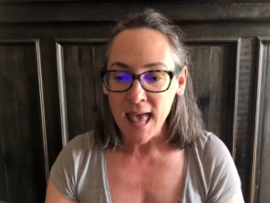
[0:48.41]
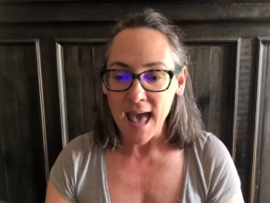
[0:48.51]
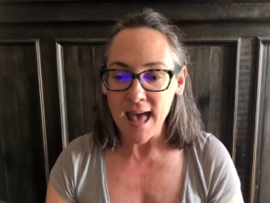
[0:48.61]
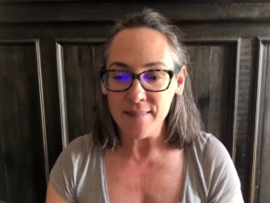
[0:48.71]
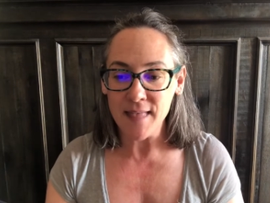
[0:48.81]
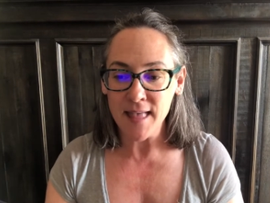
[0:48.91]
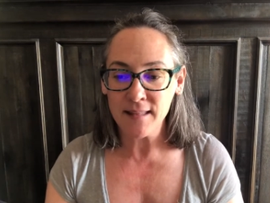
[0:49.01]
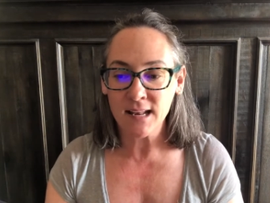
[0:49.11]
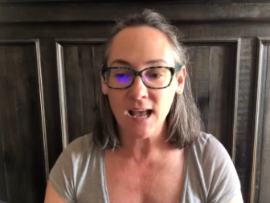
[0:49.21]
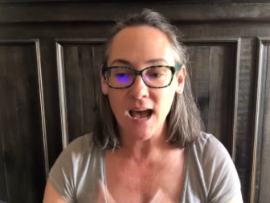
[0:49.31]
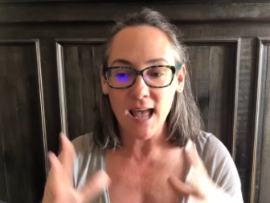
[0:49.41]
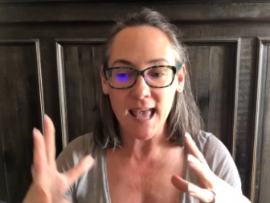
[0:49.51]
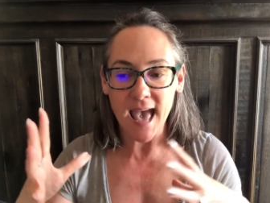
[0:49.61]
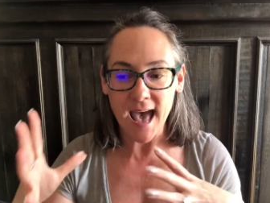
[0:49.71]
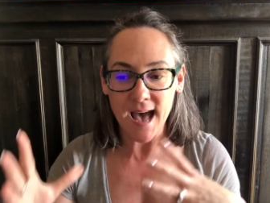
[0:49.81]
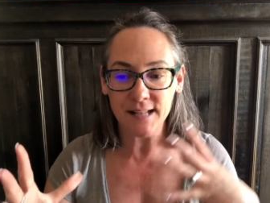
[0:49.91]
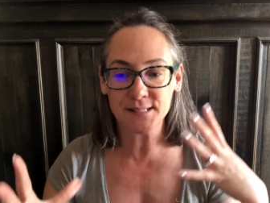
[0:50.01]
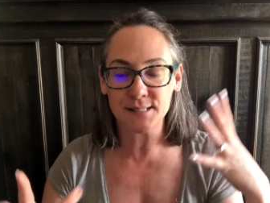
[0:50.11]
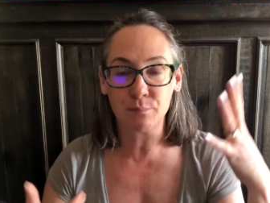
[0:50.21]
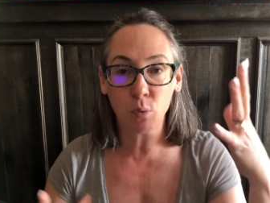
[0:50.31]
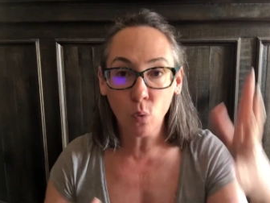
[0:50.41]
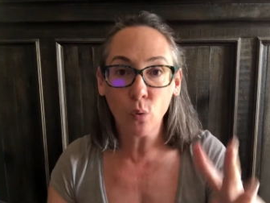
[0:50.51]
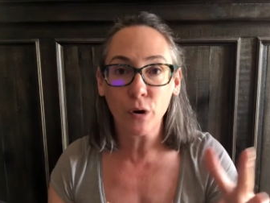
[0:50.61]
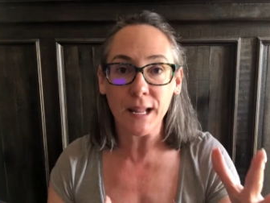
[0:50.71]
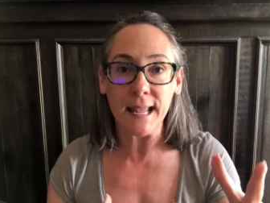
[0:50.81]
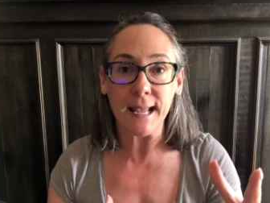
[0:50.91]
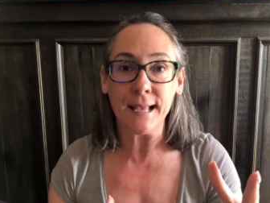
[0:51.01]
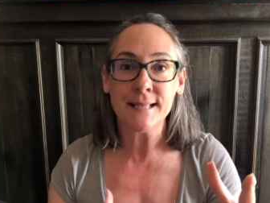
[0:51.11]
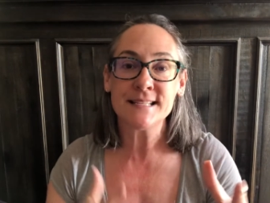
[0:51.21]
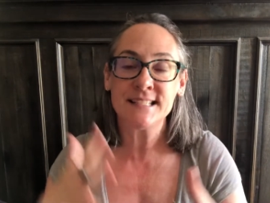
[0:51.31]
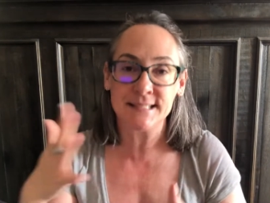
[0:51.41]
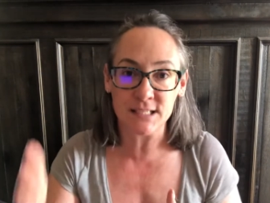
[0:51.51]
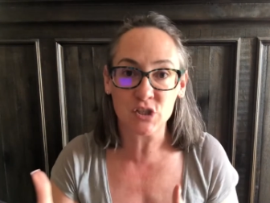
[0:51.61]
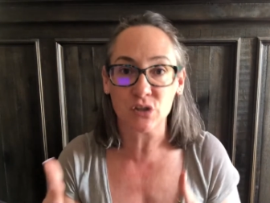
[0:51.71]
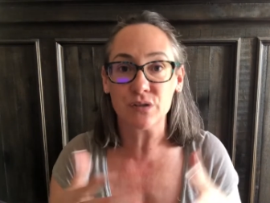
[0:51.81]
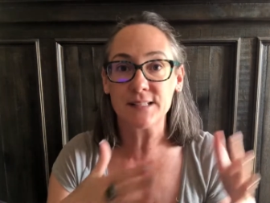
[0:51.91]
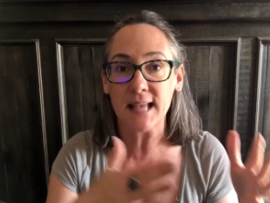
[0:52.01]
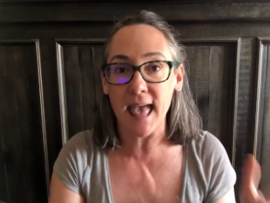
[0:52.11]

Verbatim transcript: And then I add supporting sigils